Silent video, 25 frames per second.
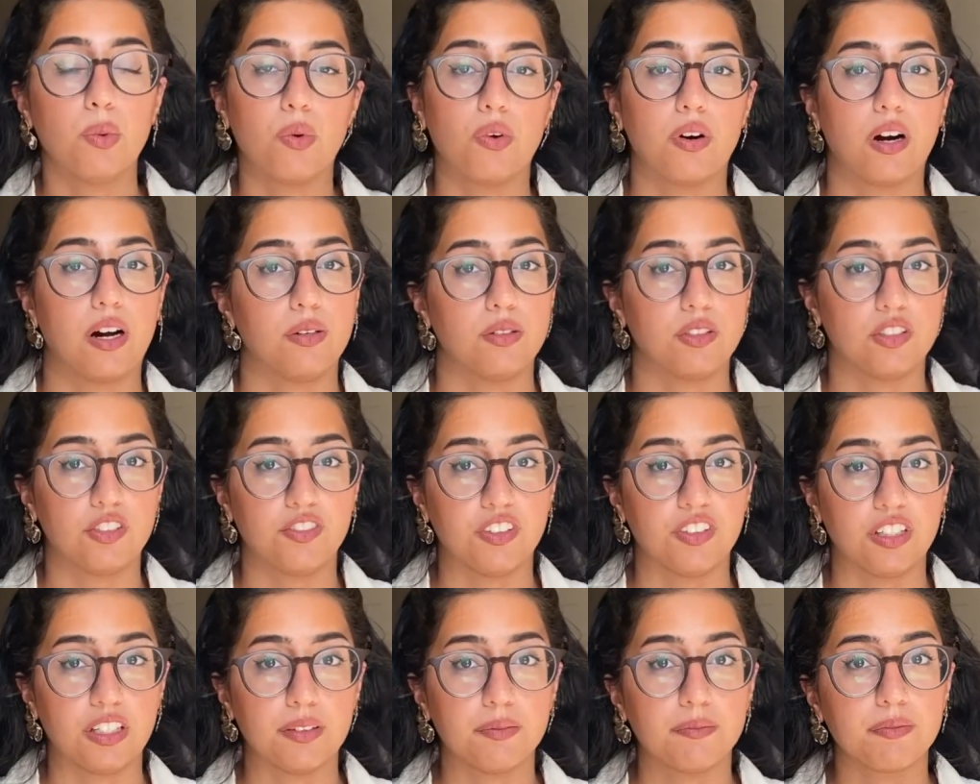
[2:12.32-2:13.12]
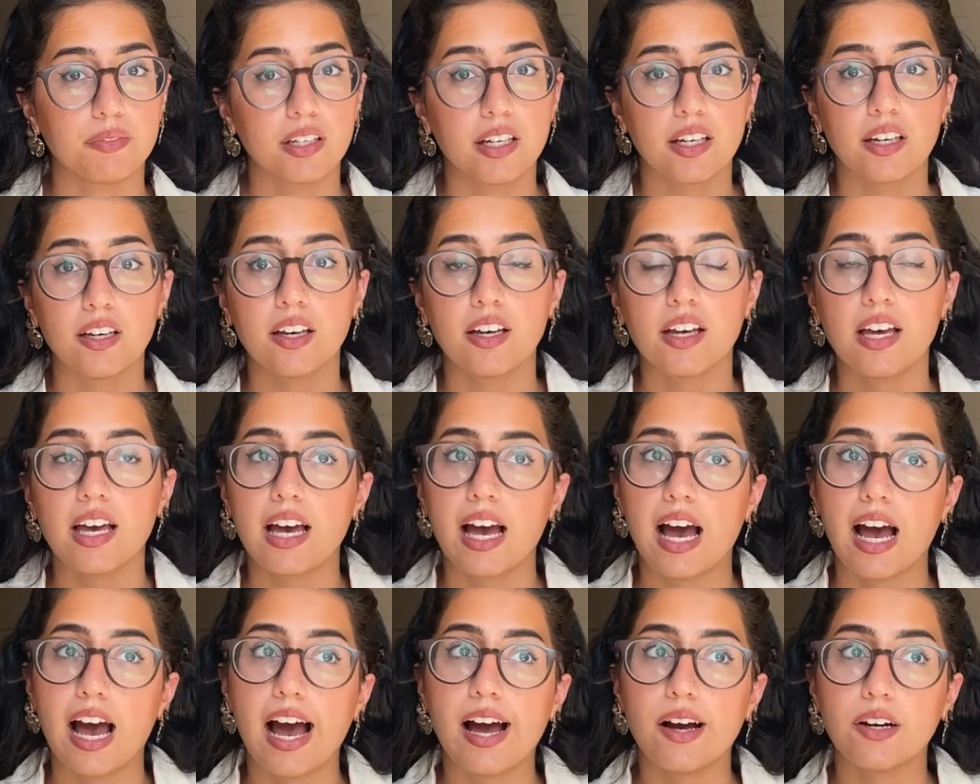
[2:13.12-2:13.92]
out of it.
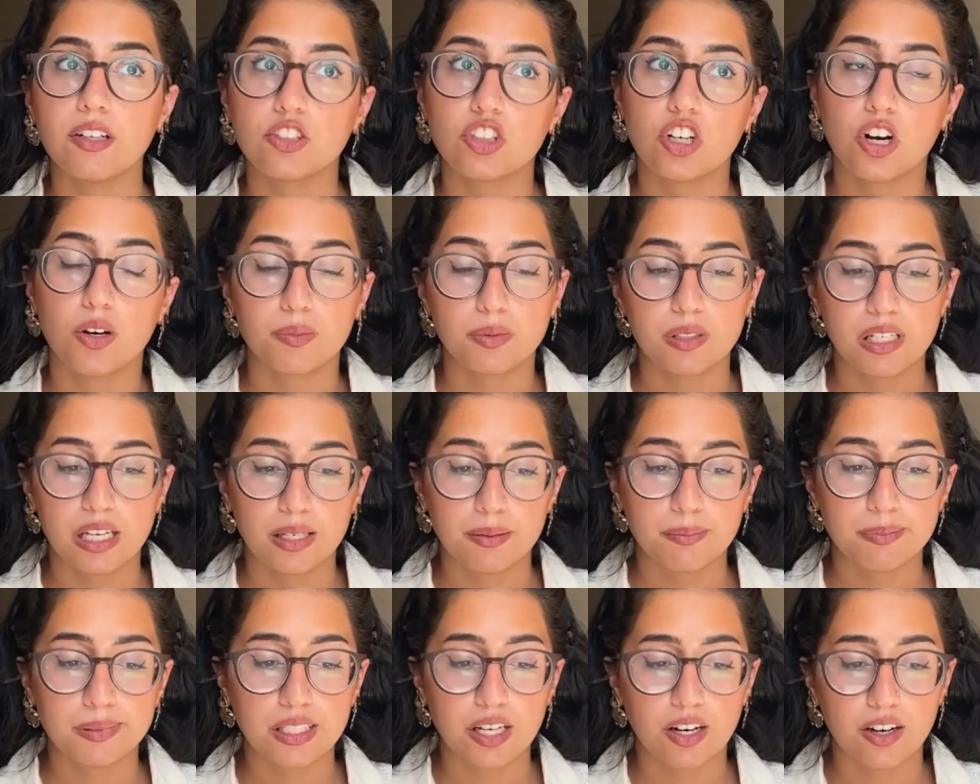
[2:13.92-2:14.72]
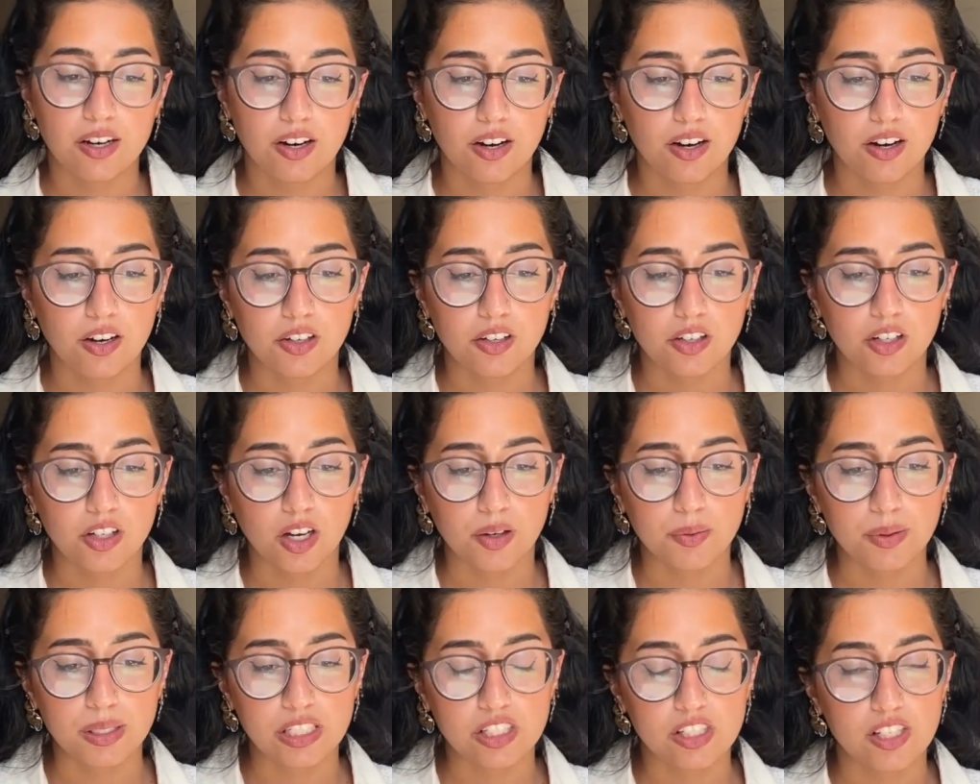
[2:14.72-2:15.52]
Our top tips are
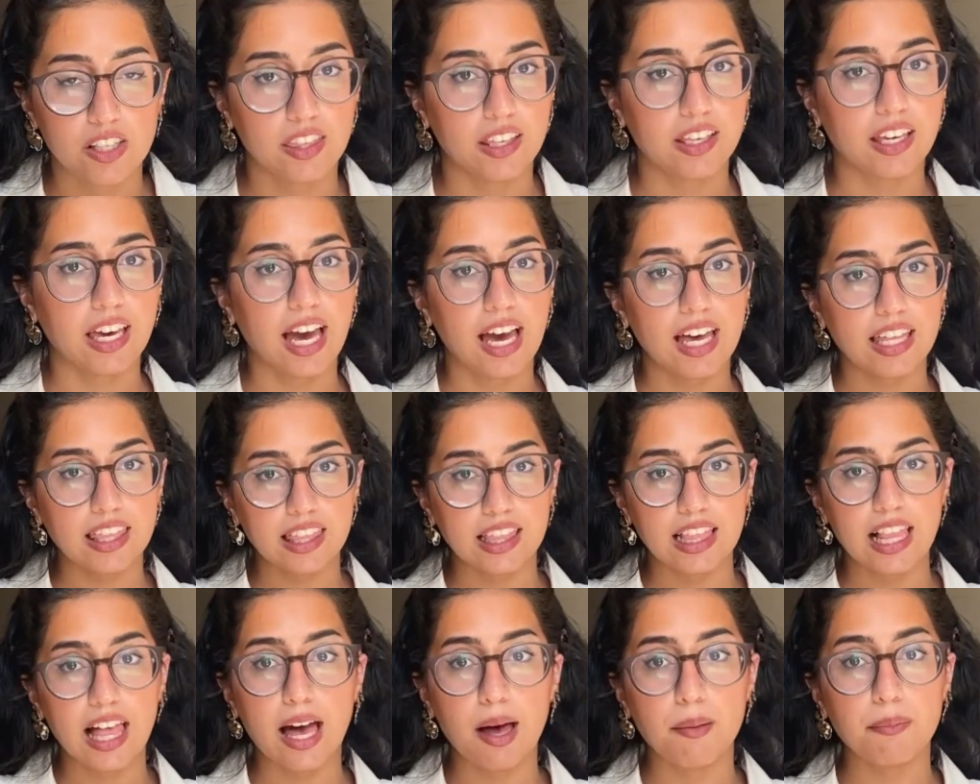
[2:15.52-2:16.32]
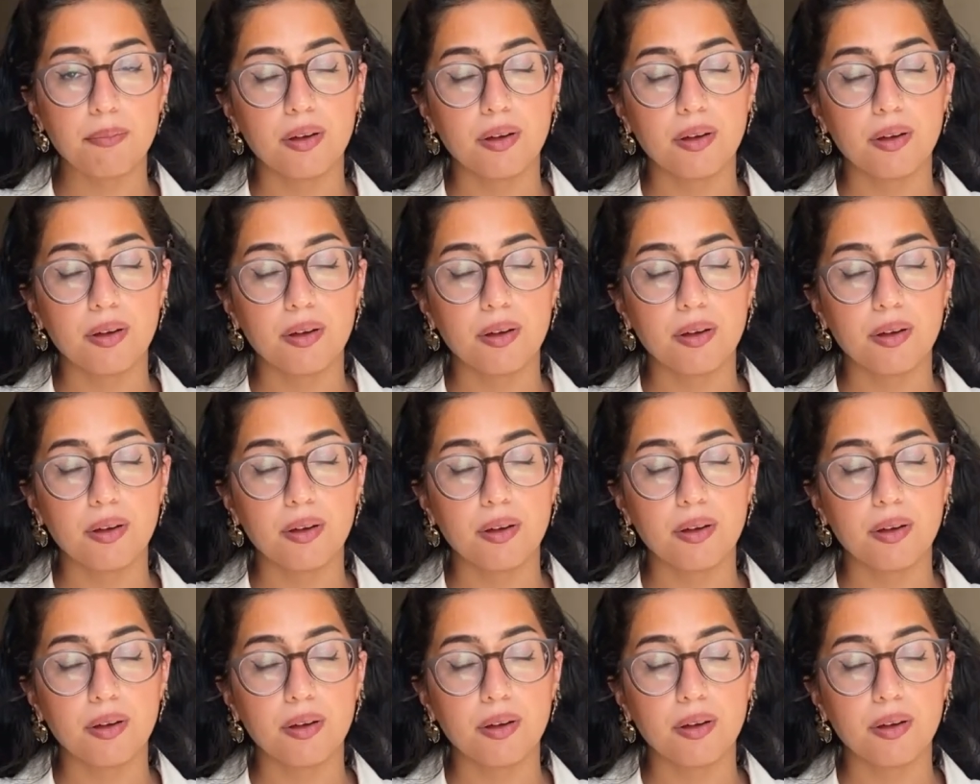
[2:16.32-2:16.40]
going to the cath lab,